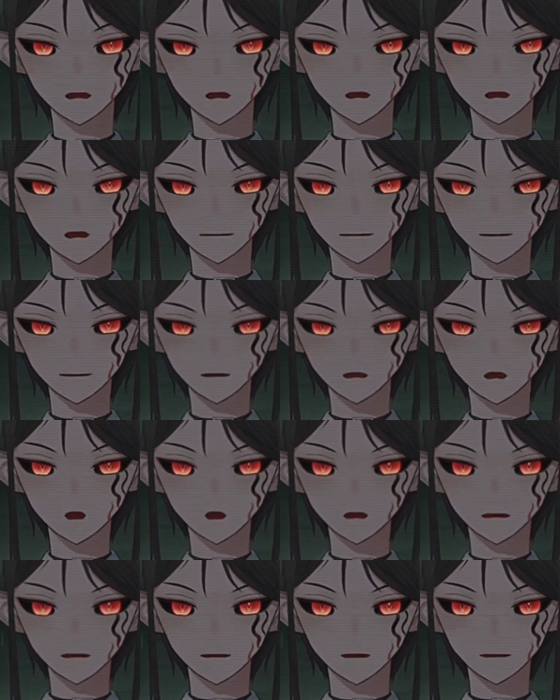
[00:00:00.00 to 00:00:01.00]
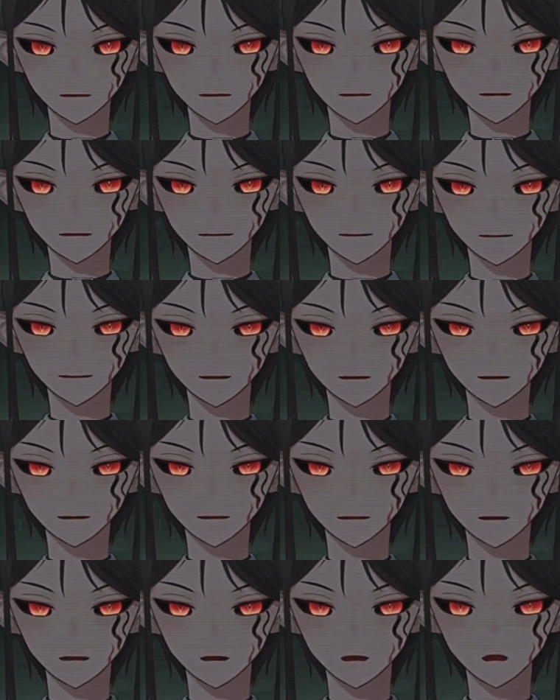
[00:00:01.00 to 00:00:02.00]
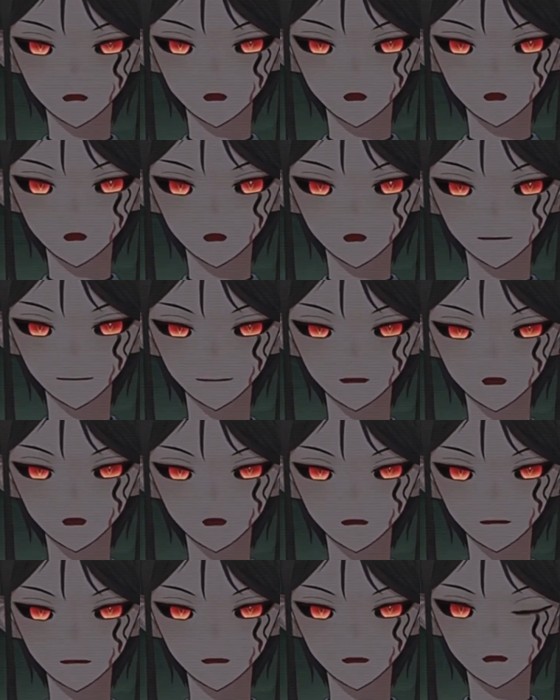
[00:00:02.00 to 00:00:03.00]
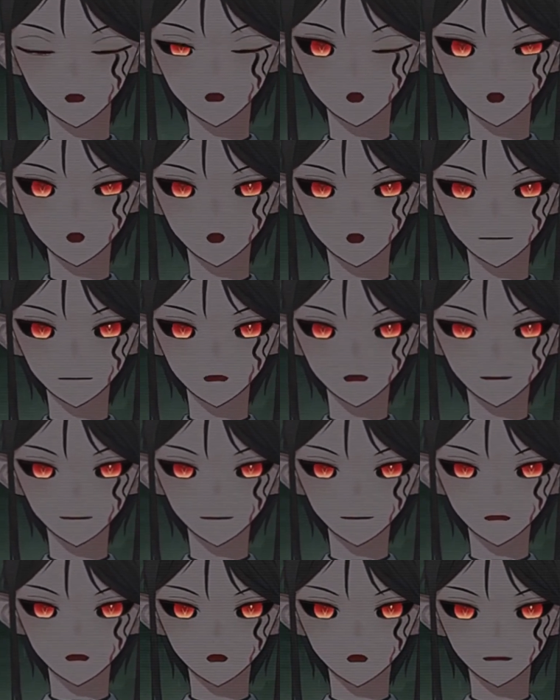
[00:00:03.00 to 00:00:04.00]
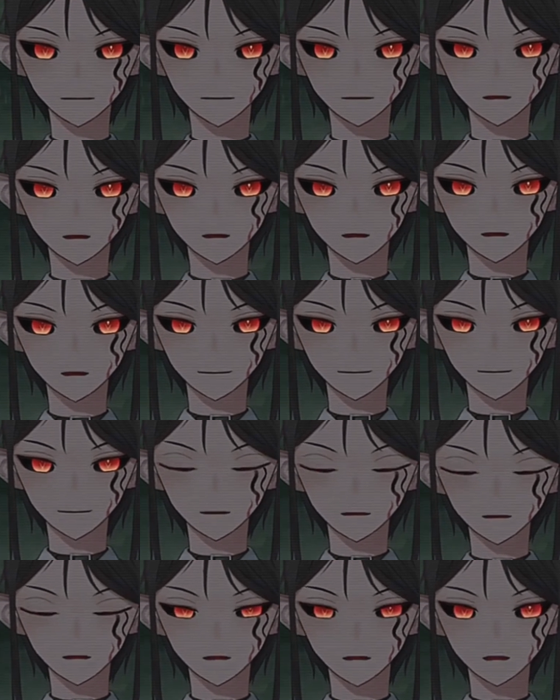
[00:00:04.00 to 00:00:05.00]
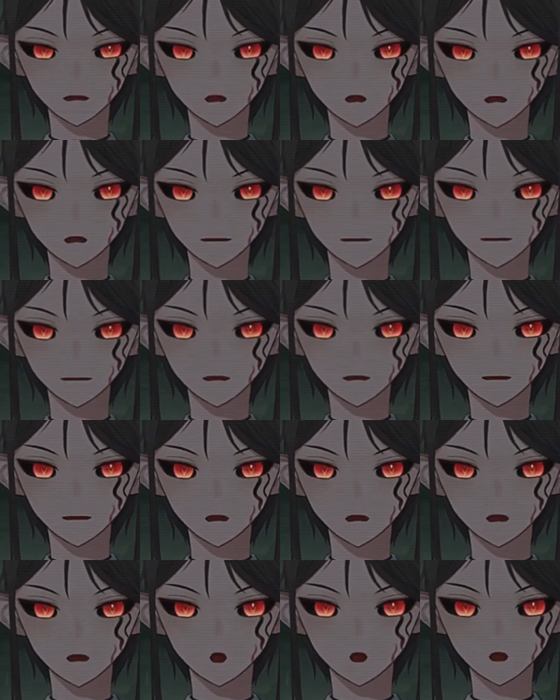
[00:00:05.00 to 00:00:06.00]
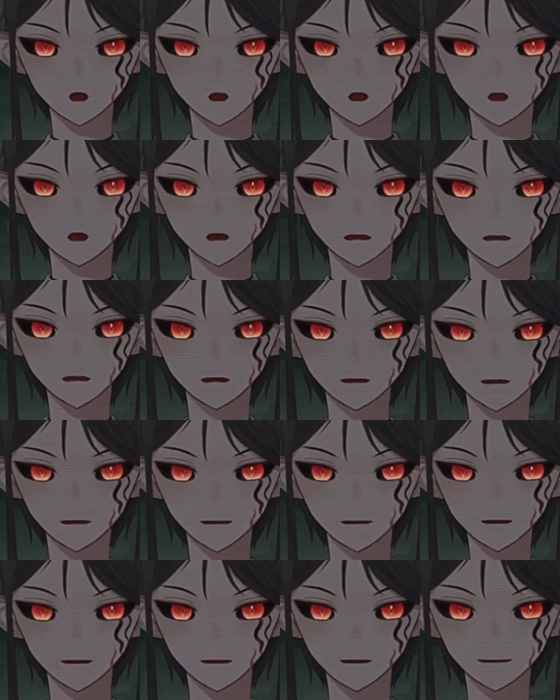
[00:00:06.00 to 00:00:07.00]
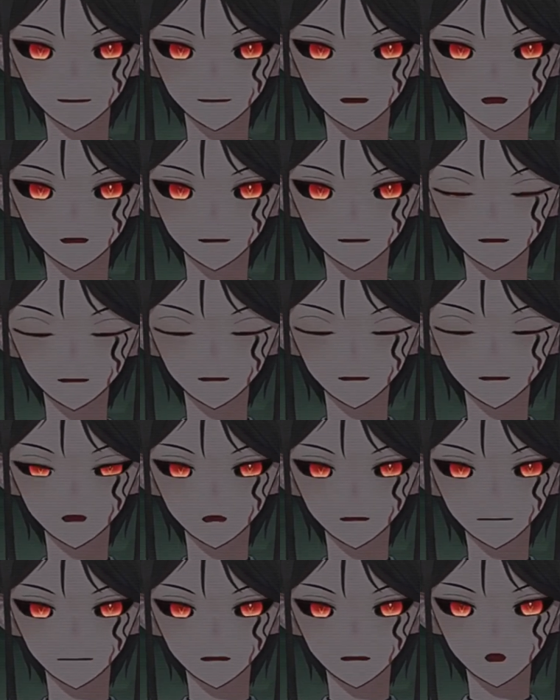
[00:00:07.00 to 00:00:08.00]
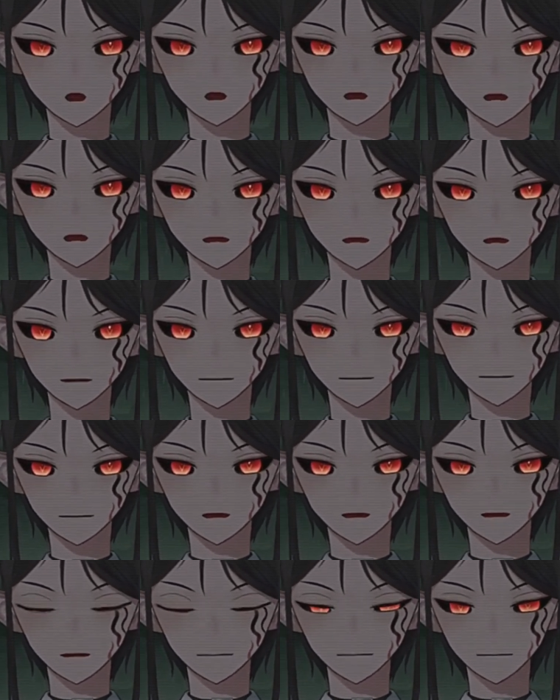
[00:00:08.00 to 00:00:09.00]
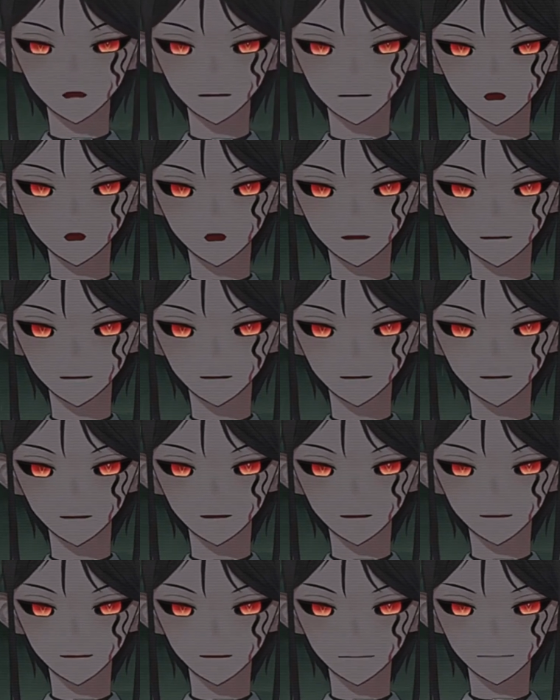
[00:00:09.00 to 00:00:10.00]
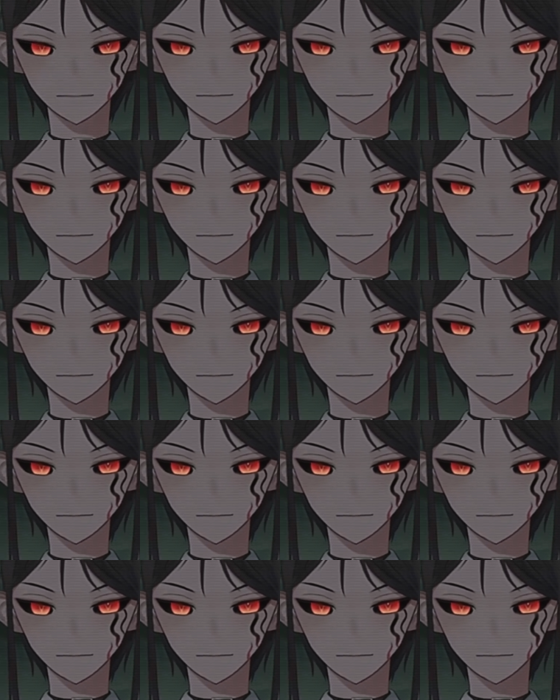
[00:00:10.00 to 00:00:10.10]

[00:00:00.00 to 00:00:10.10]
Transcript: I was wholly lucid and entirely aware of my surroundings. I could feel the cold, slightly damp concrete beneath my bare feet.